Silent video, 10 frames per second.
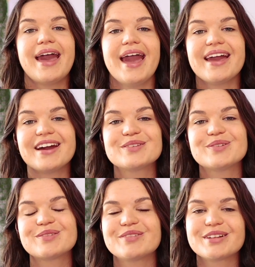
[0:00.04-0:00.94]
Hey guys,
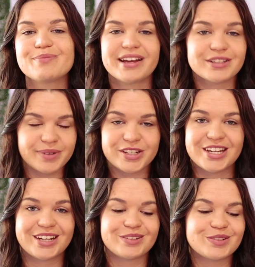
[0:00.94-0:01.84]
welcome back to my
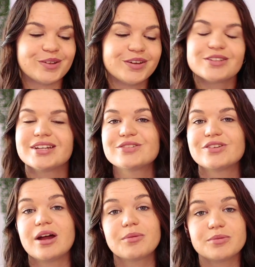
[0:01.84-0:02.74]
channel. So in today's
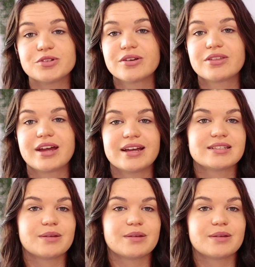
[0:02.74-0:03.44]
video, I'm going to be showing you guys